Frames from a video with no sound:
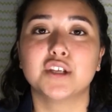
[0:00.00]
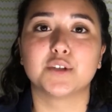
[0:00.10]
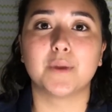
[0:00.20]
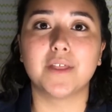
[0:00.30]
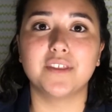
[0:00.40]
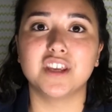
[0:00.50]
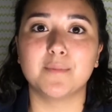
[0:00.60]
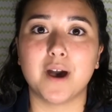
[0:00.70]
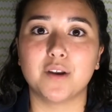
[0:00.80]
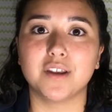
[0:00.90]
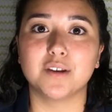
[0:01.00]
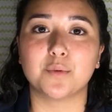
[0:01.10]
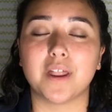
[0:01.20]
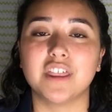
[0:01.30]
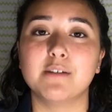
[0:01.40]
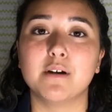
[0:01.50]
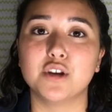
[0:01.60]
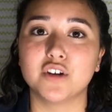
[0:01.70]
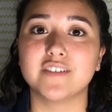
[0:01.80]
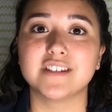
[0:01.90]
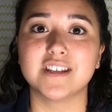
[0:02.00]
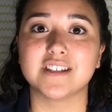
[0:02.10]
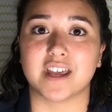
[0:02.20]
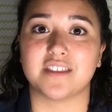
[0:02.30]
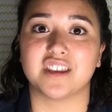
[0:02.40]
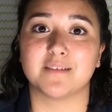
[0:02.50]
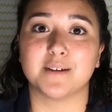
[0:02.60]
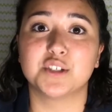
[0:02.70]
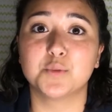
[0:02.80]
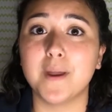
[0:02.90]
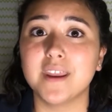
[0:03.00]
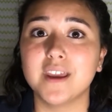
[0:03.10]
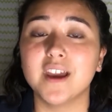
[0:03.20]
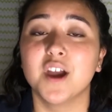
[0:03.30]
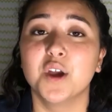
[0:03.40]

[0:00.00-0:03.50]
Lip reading: So when I think about it, when I think about nervousness, I think about sweating.